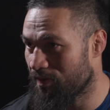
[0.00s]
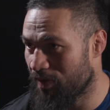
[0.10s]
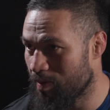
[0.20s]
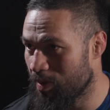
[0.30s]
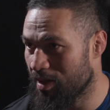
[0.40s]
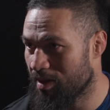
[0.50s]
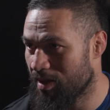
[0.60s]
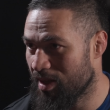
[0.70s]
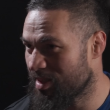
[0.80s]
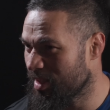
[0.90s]
family
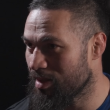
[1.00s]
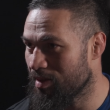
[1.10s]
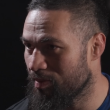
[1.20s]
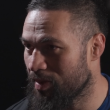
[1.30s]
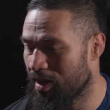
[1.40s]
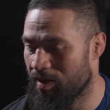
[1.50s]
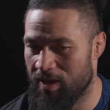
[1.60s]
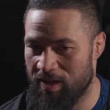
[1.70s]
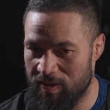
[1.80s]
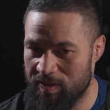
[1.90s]
and see them. And
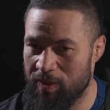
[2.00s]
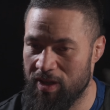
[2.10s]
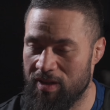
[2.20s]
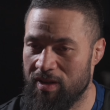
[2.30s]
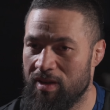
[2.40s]
it gives me